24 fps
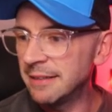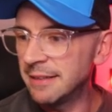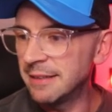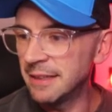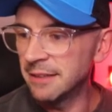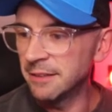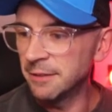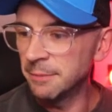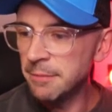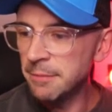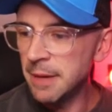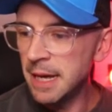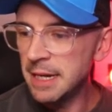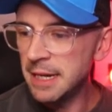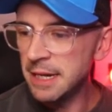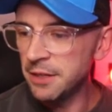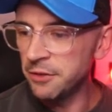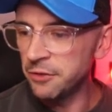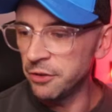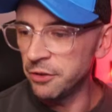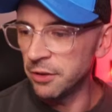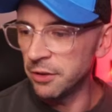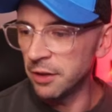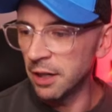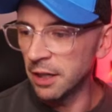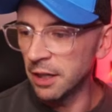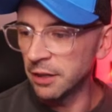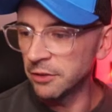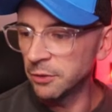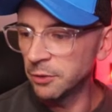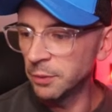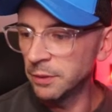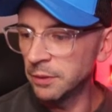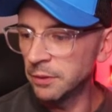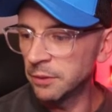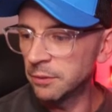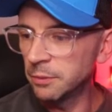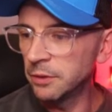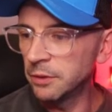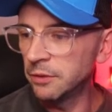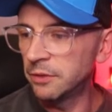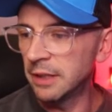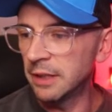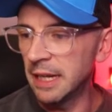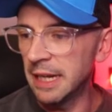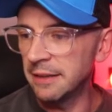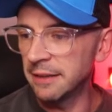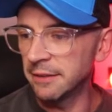in as many as you like. So we'll
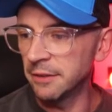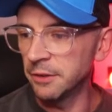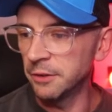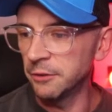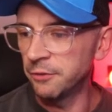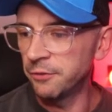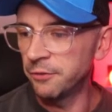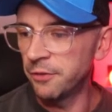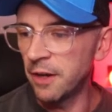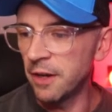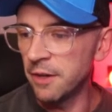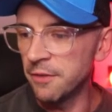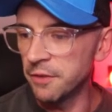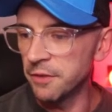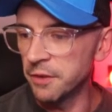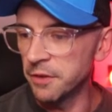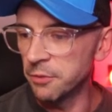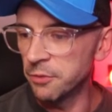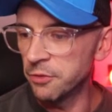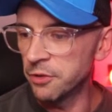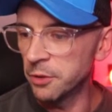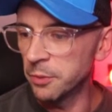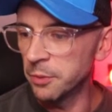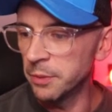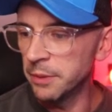select a good 5 of them, sure.